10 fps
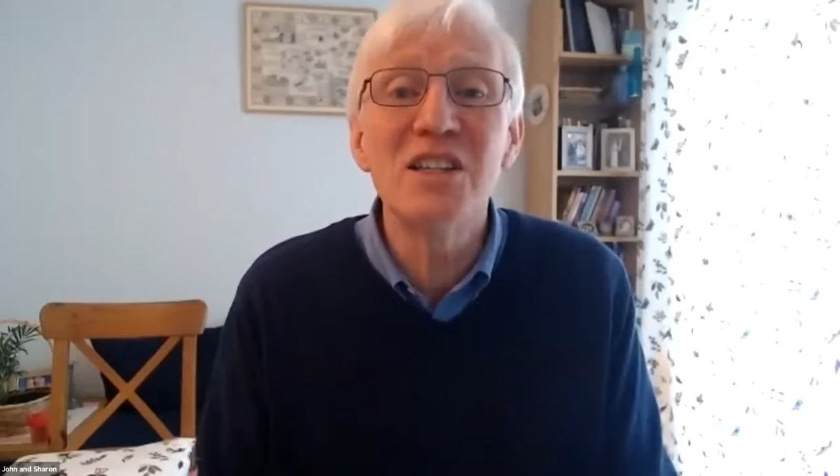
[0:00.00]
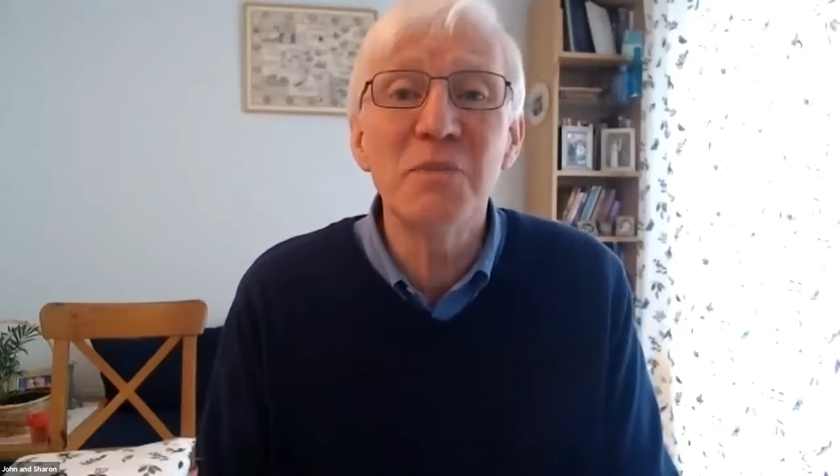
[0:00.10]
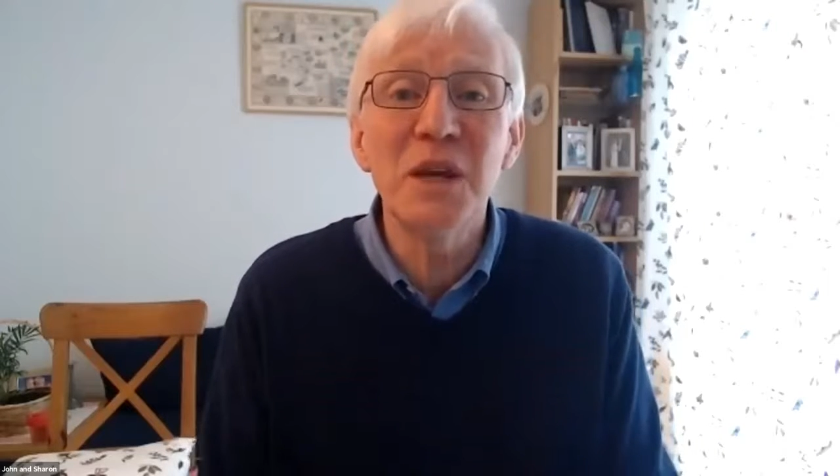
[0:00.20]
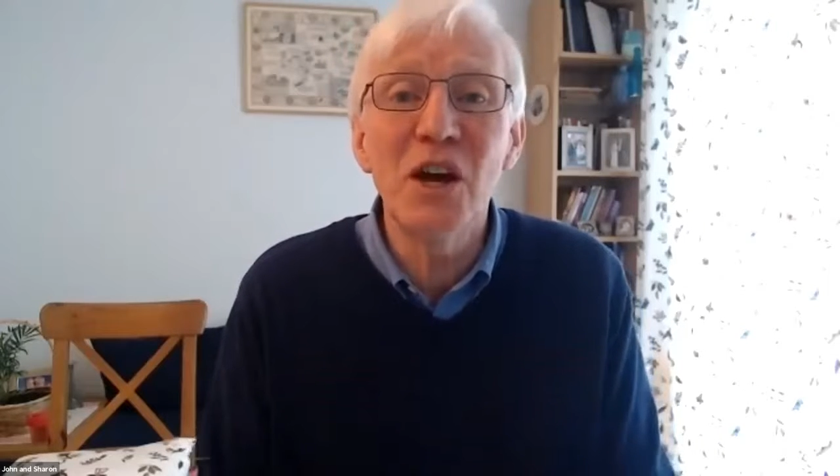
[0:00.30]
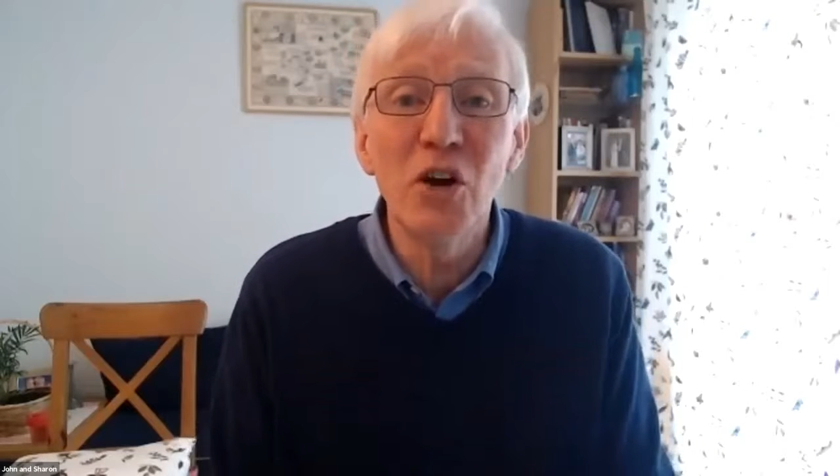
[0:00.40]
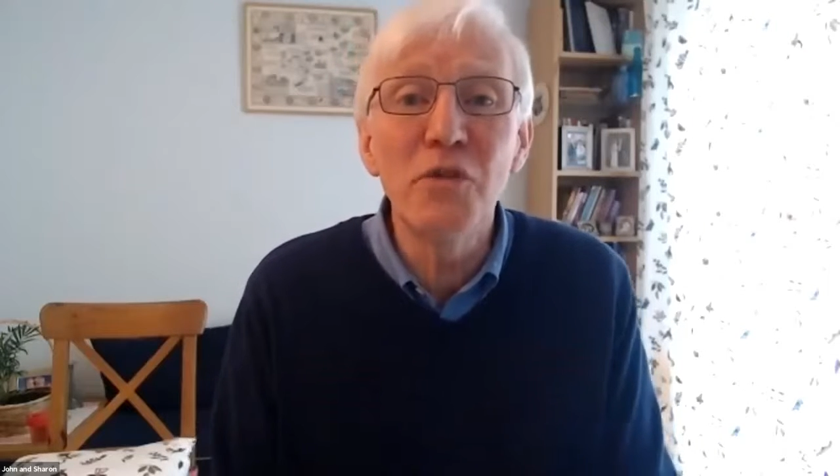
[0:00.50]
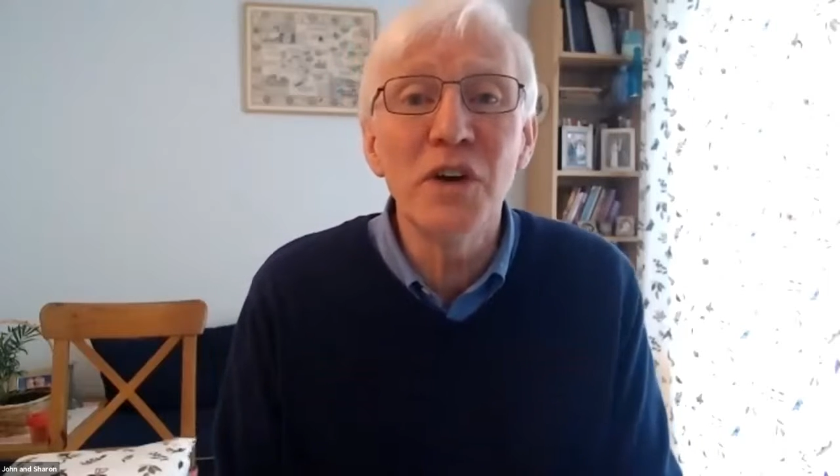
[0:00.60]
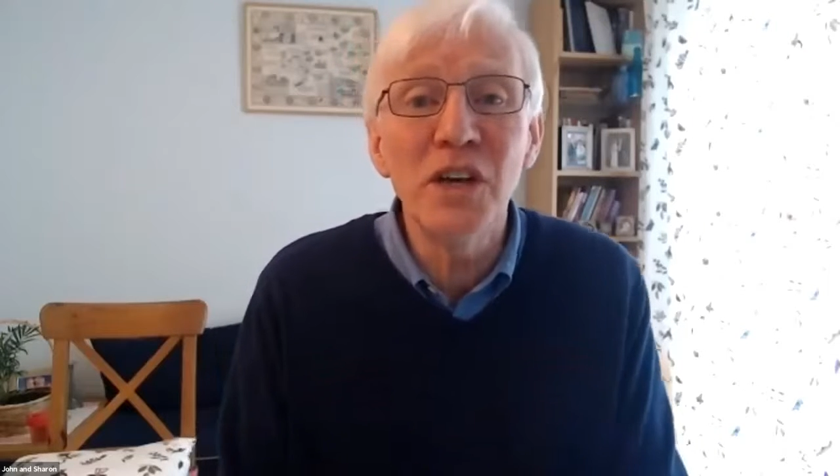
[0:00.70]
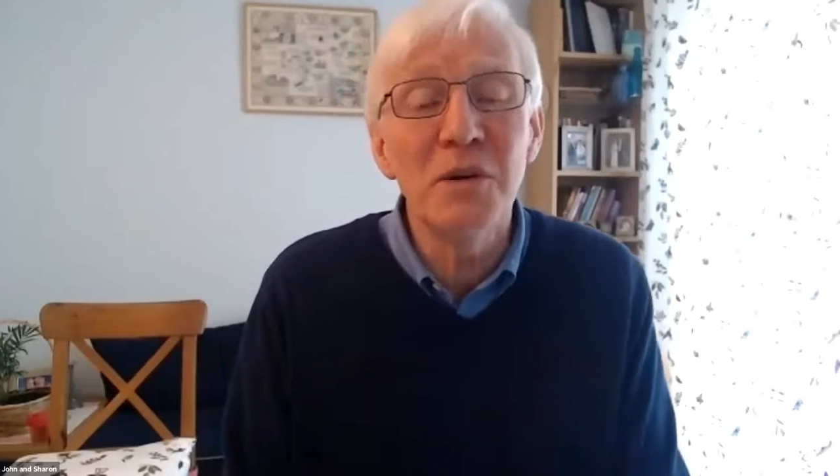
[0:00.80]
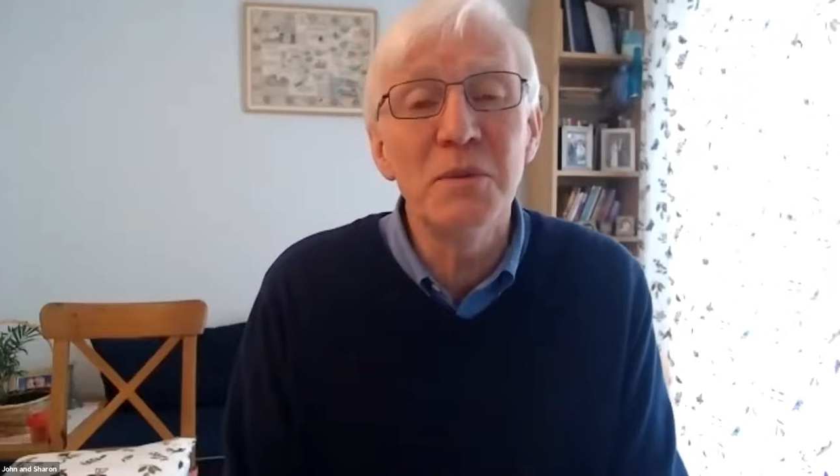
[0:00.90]
to be
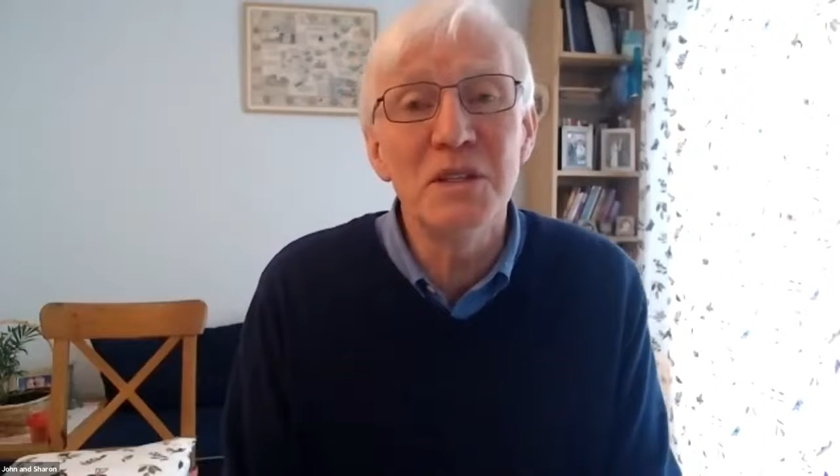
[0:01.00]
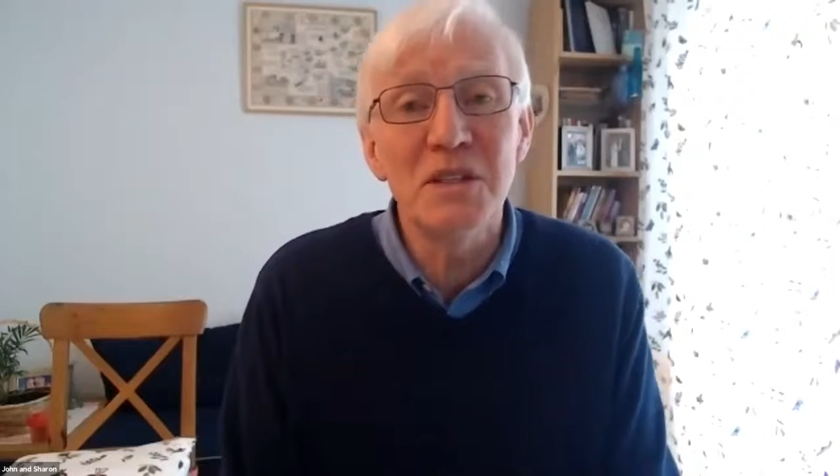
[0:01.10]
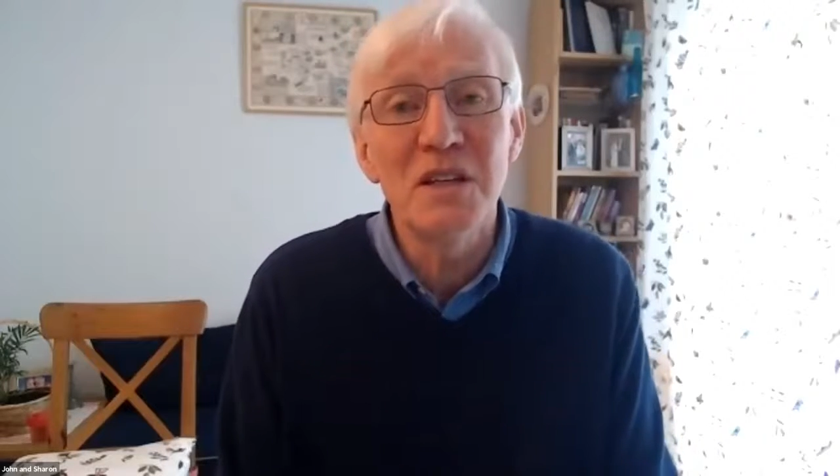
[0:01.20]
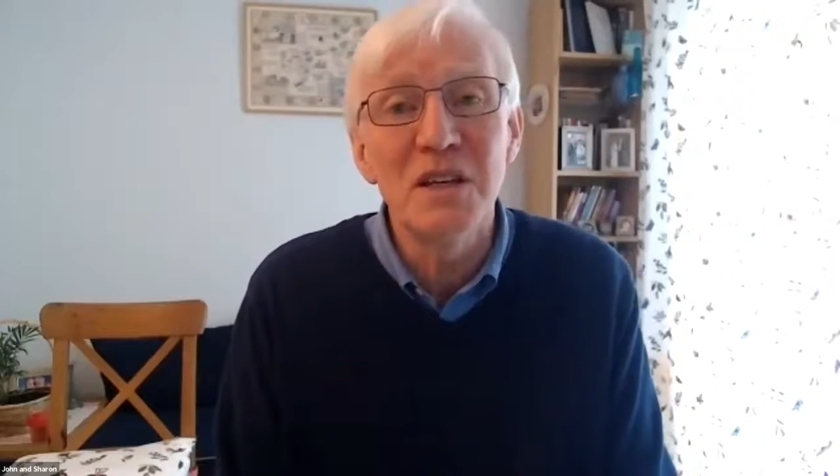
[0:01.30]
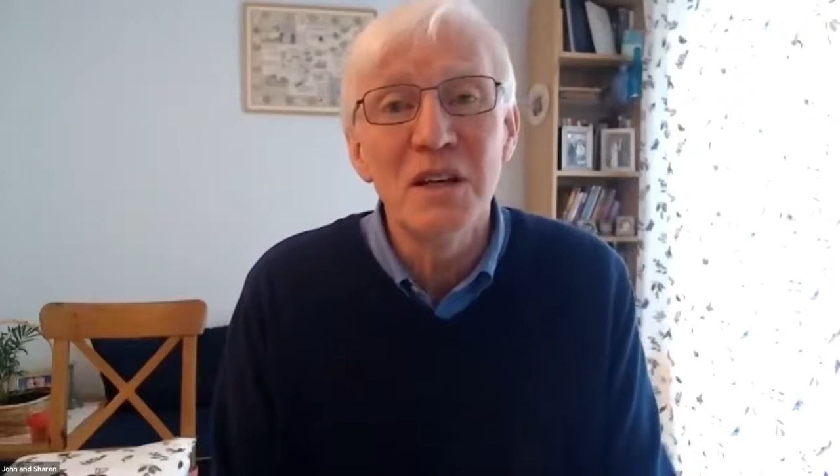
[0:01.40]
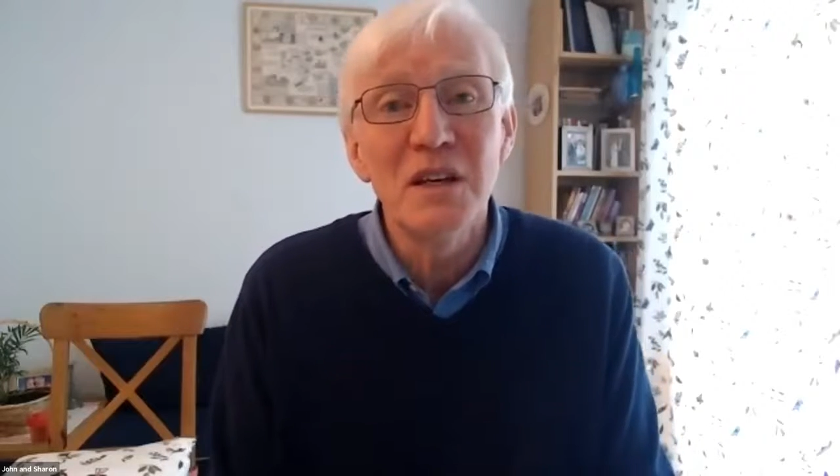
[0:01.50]
overcomers.